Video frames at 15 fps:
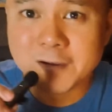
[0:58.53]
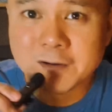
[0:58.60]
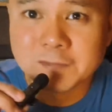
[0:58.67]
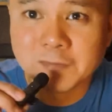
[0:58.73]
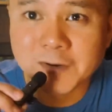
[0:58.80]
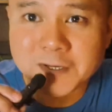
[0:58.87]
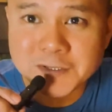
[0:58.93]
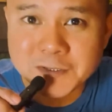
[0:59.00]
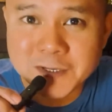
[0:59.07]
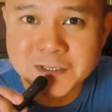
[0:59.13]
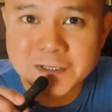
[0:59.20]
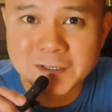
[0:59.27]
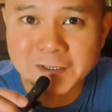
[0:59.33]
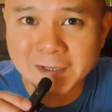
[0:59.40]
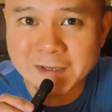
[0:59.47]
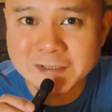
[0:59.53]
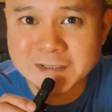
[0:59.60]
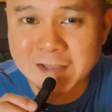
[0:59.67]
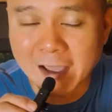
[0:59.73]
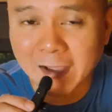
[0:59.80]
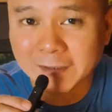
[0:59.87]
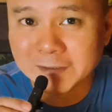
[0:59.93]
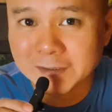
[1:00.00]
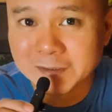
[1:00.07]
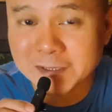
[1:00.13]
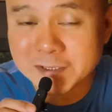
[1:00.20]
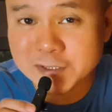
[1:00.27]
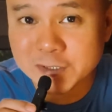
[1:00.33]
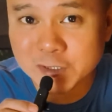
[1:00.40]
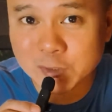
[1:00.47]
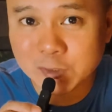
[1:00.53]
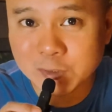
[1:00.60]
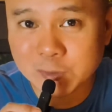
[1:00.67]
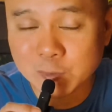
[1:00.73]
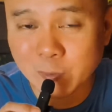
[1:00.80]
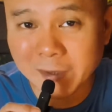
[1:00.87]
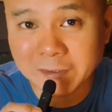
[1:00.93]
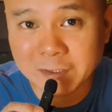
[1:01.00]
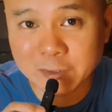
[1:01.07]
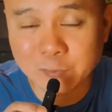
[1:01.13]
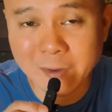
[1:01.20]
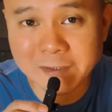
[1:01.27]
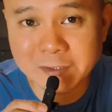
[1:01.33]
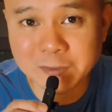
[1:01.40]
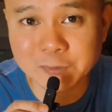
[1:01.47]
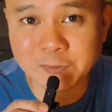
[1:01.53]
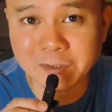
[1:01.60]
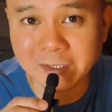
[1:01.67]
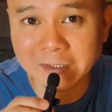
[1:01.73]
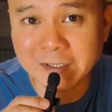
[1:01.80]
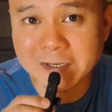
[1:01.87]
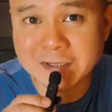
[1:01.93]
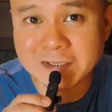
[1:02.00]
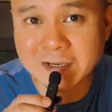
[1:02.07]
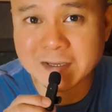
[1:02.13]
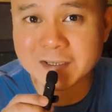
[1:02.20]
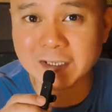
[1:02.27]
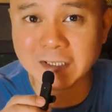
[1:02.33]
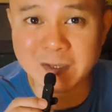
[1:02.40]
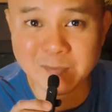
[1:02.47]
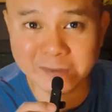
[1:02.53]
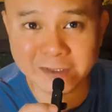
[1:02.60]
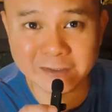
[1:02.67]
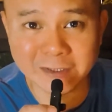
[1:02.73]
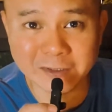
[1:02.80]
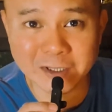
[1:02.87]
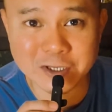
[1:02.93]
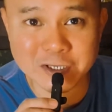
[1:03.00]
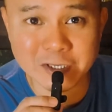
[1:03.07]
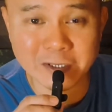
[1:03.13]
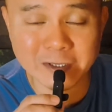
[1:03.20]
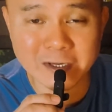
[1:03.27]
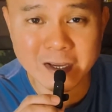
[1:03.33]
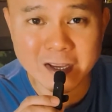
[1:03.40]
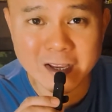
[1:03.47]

First reason is that this 2022 release is a limited edition,